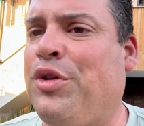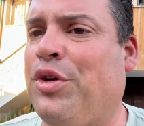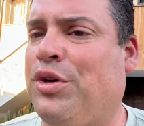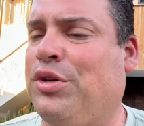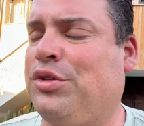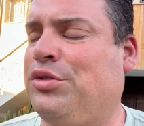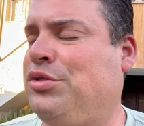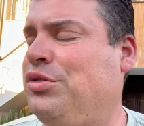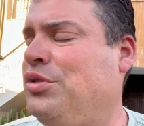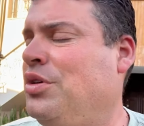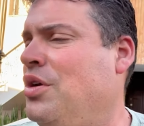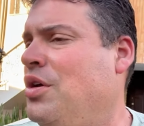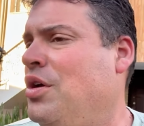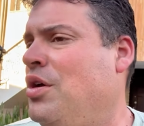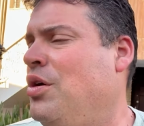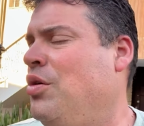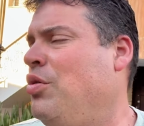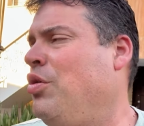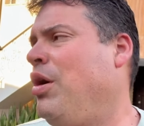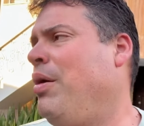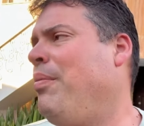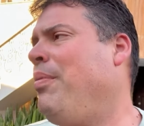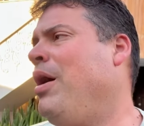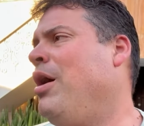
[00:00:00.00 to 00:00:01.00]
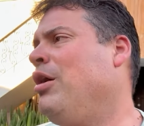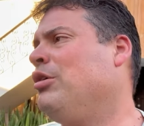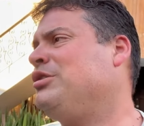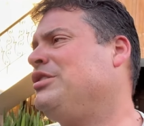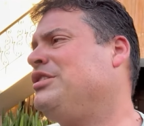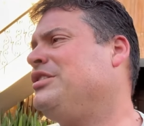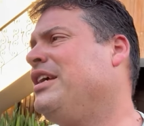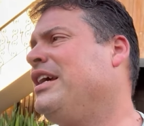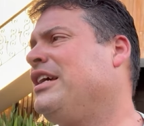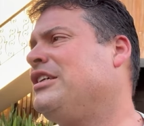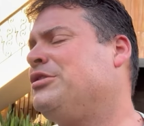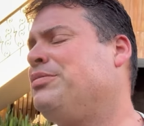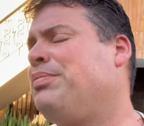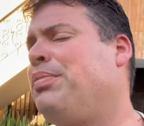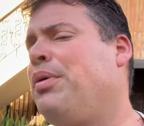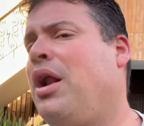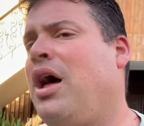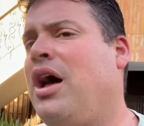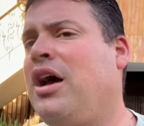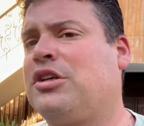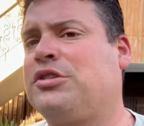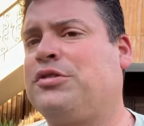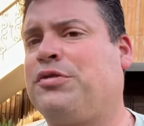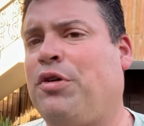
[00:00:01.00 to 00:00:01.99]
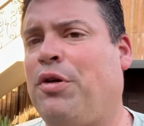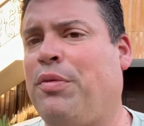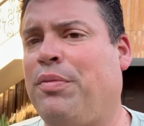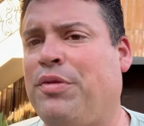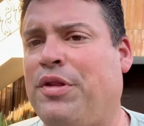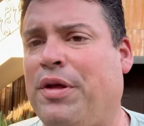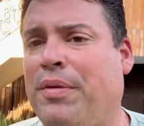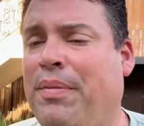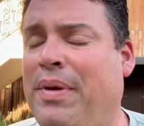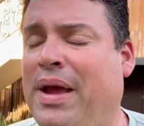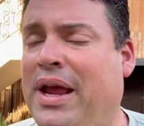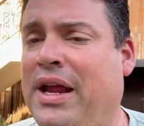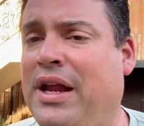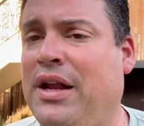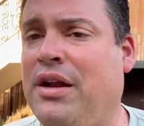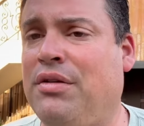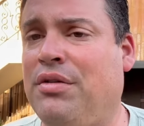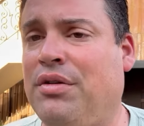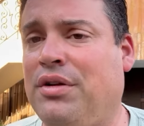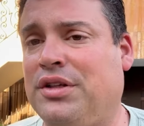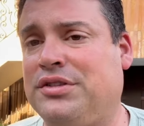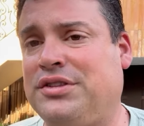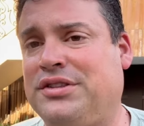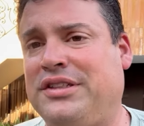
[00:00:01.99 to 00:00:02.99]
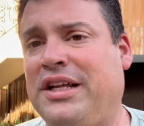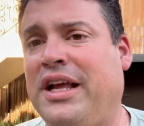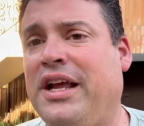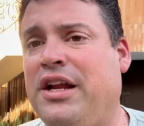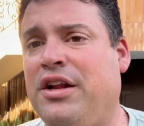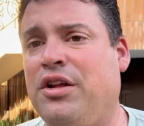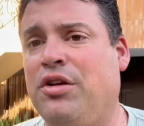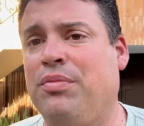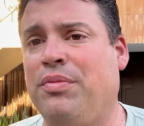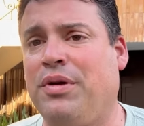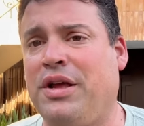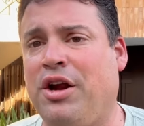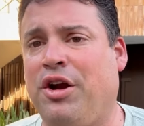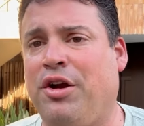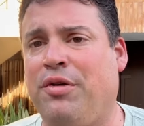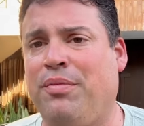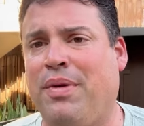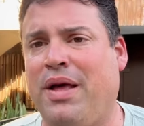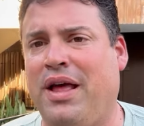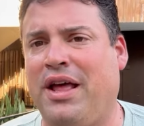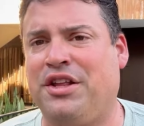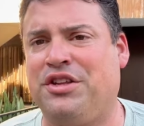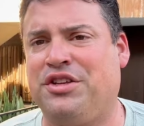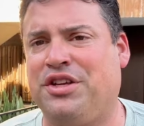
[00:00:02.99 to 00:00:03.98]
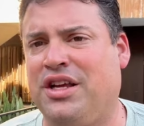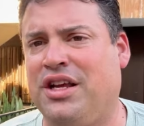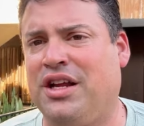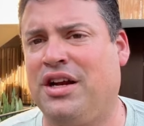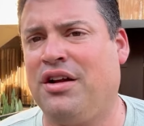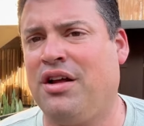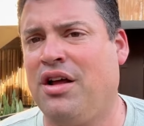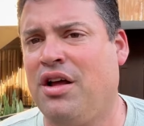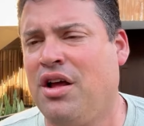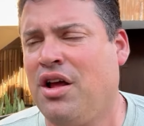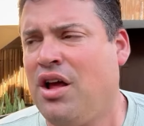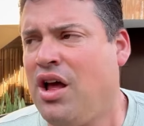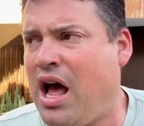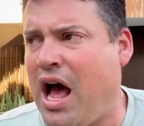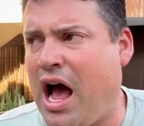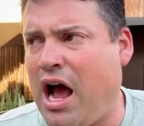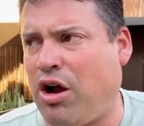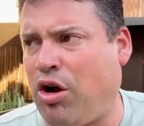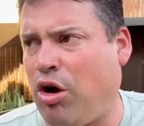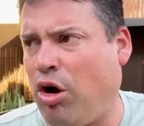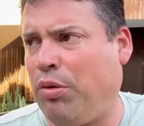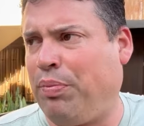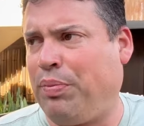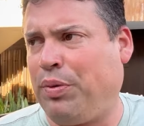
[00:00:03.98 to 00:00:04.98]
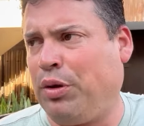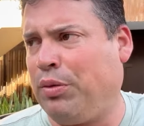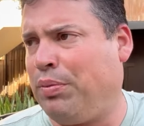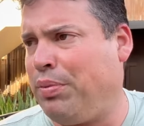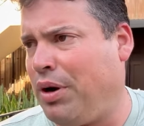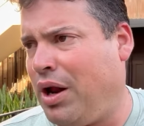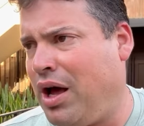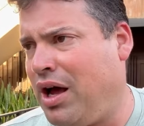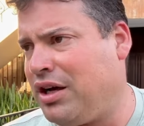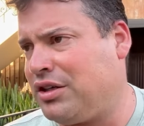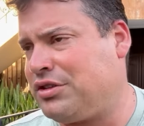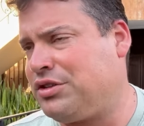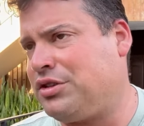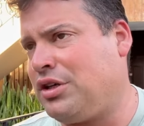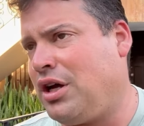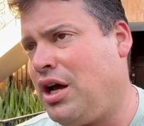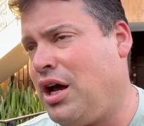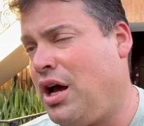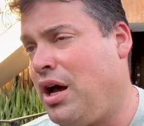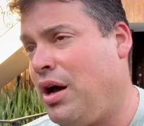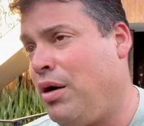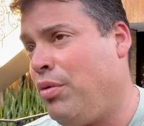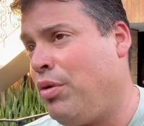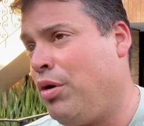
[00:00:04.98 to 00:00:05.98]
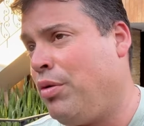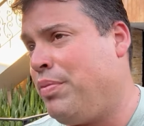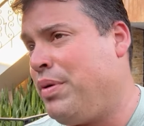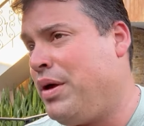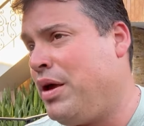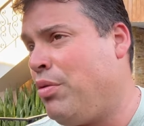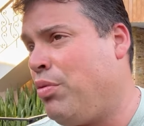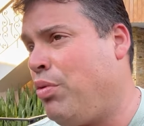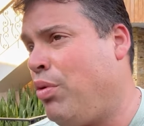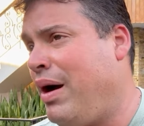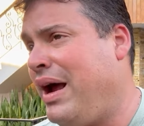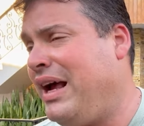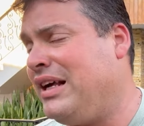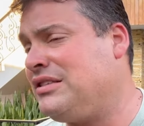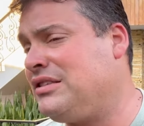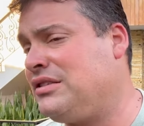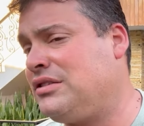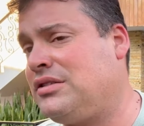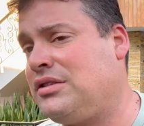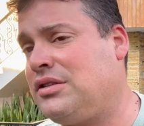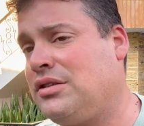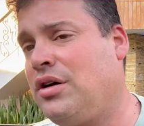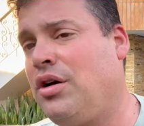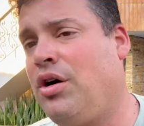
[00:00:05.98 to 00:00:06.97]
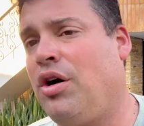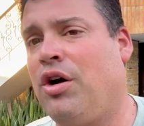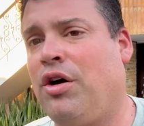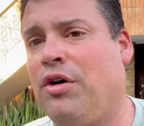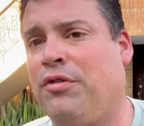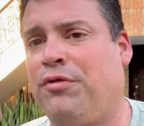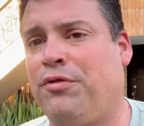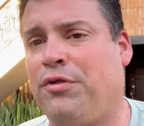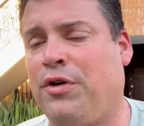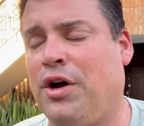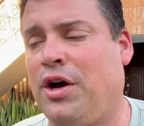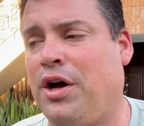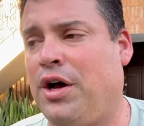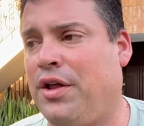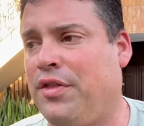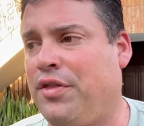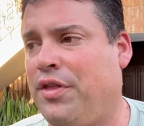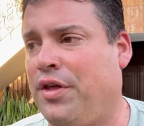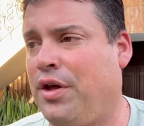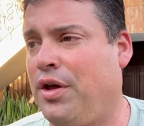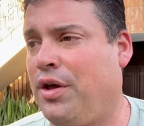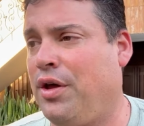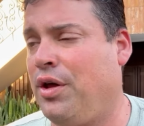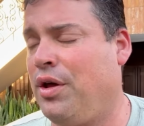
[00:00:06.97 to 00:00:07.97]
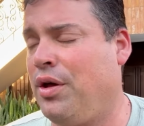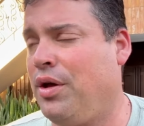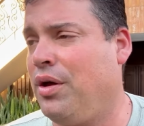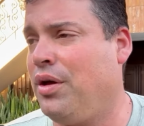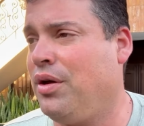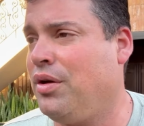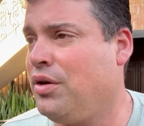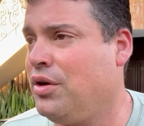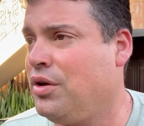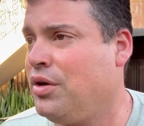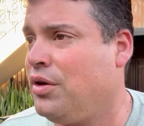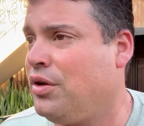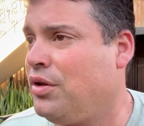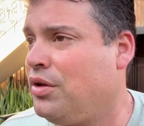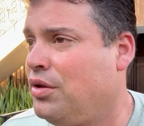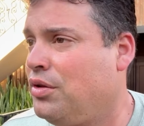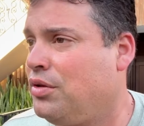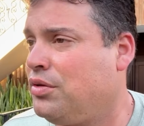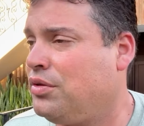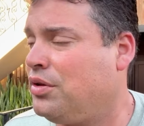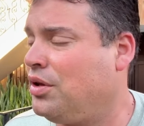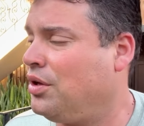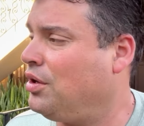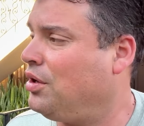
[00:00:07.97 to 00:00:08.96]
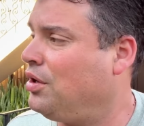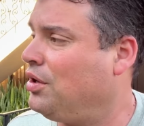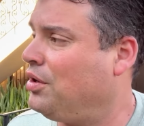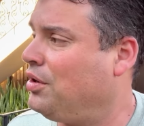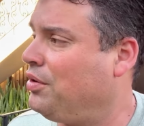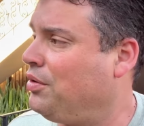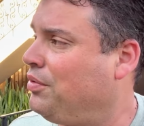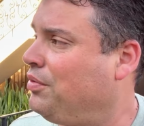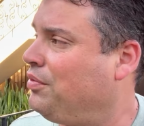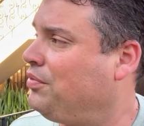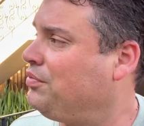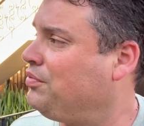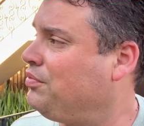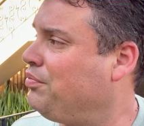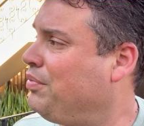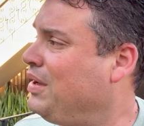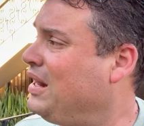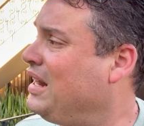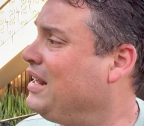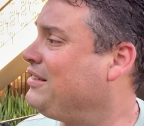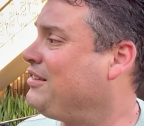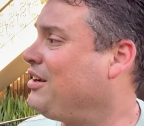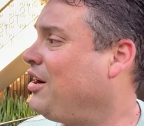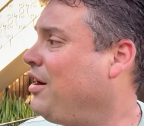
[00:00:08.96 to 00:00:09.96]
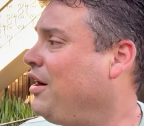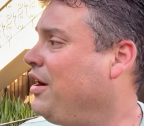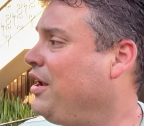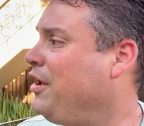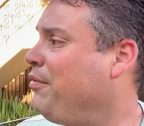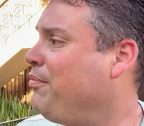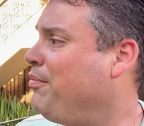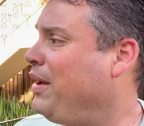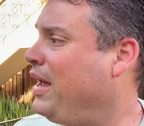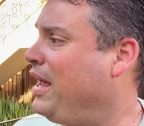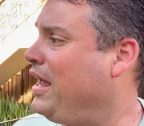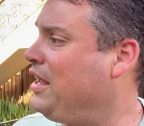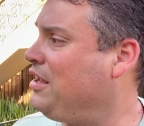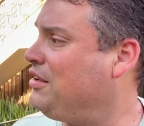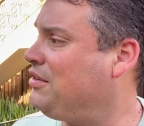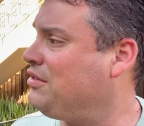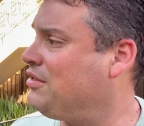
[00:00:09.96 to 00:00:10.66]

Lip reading: 2. We're about 6 blocks from the main stadium here in Medellin. A couple blocks will be west of the military base.